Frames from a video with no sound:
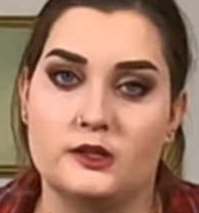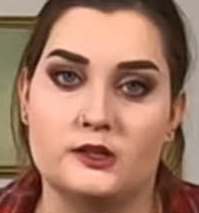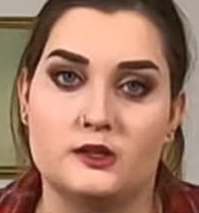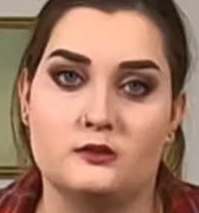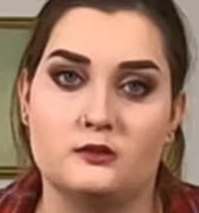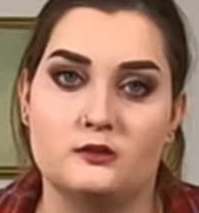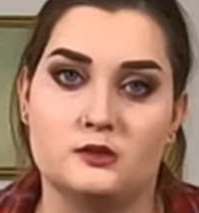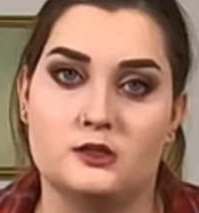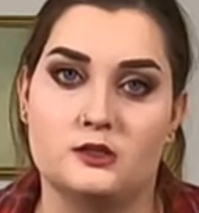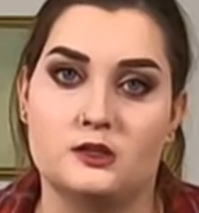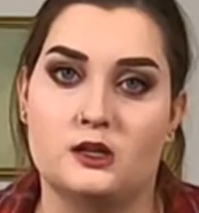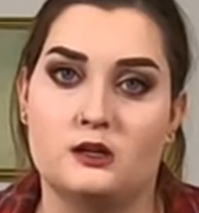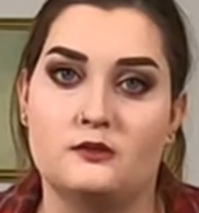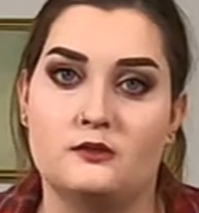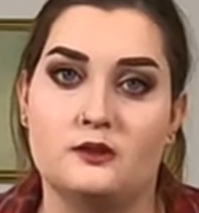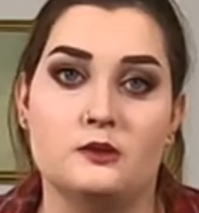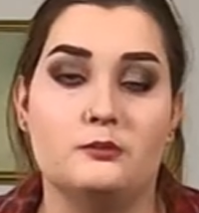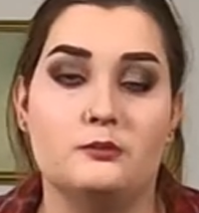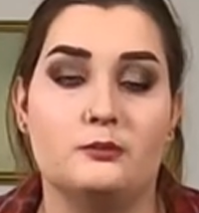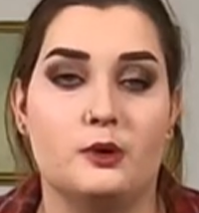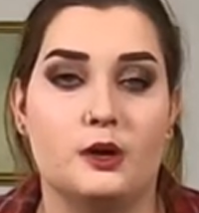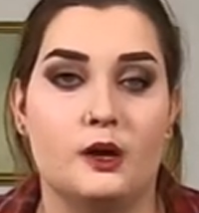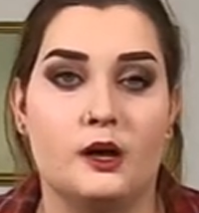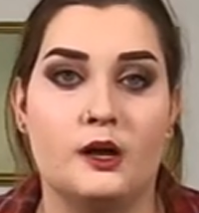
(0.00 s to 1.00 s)
like the look of
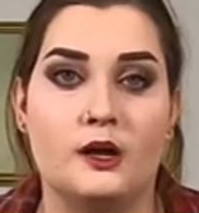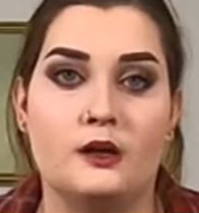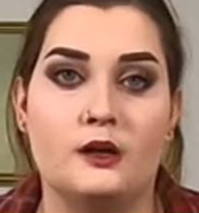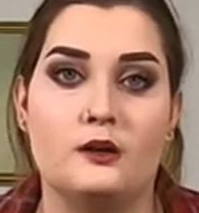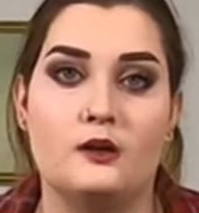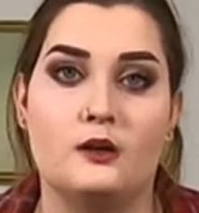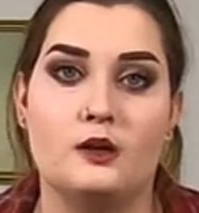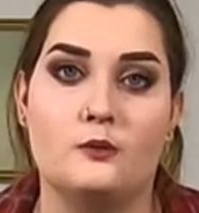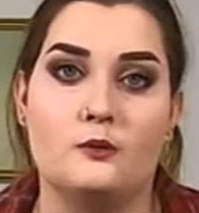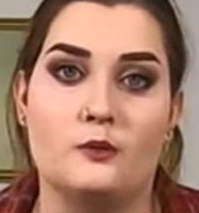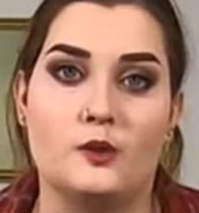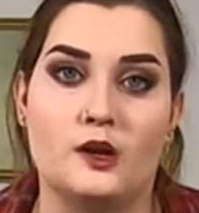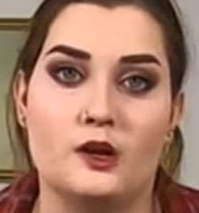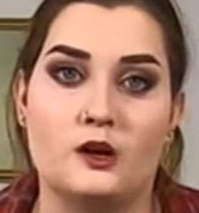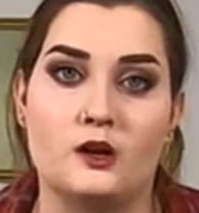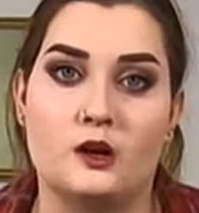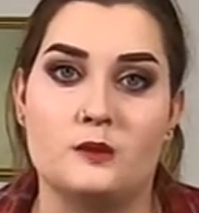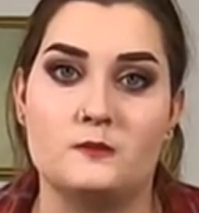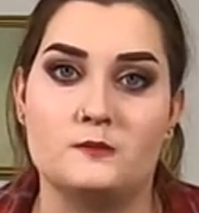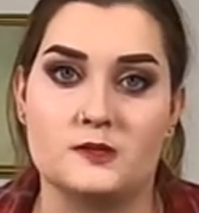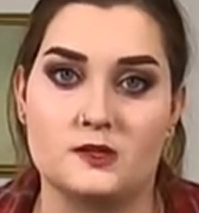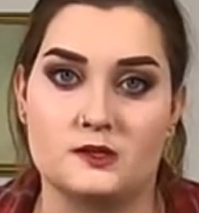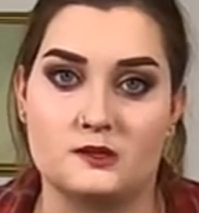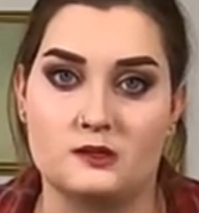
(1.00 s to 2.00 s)
it, but when it
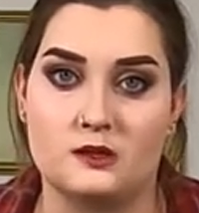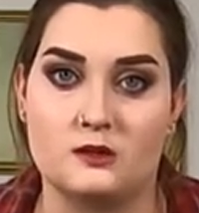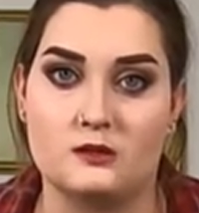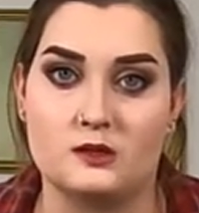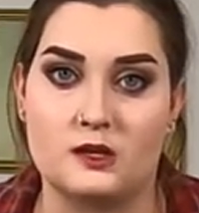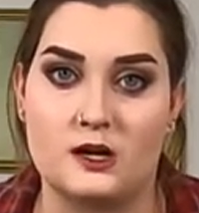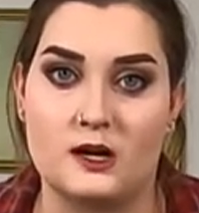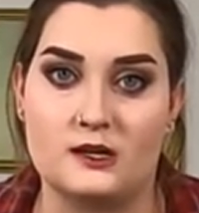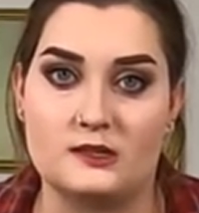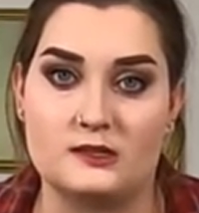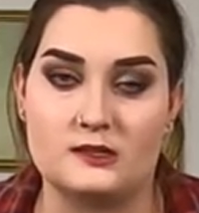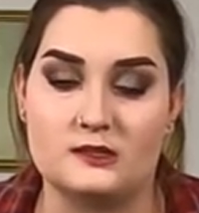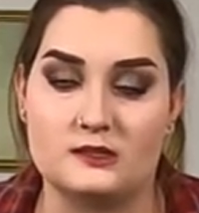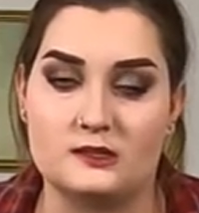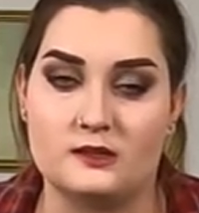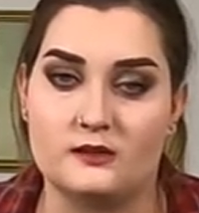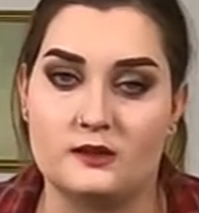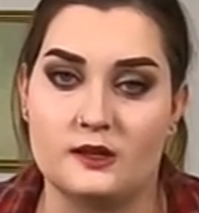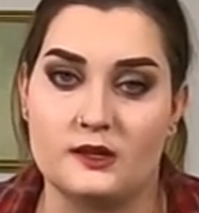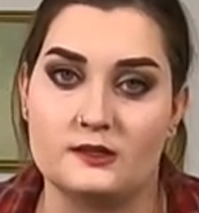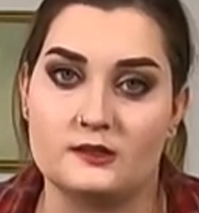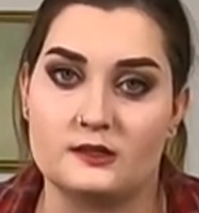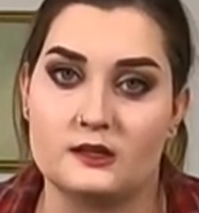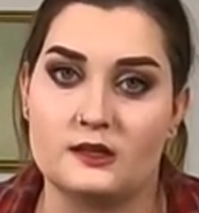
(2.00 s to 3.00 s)
comes to sunglasses and
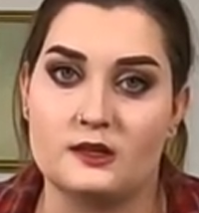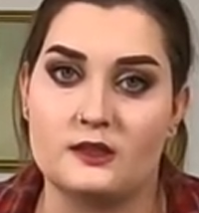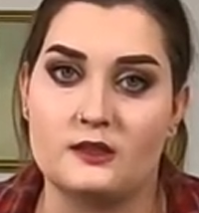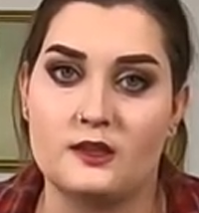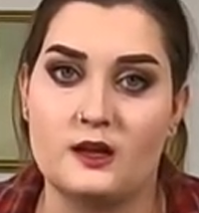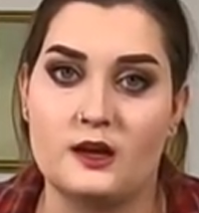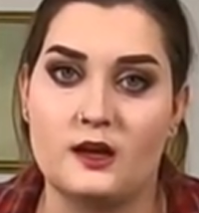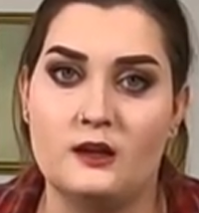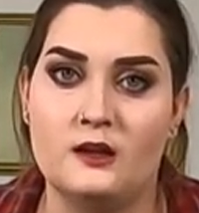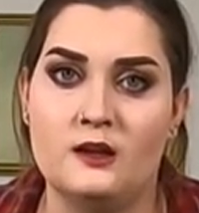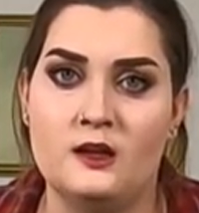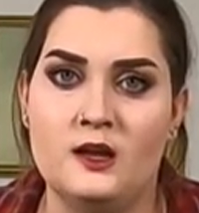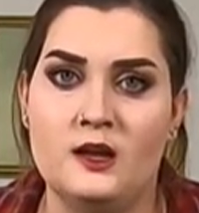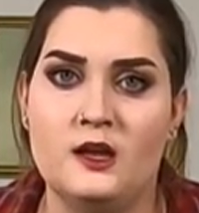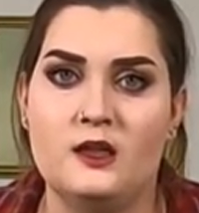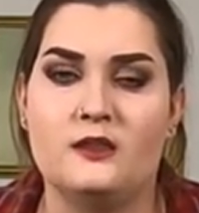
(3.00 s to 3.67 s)
things like that,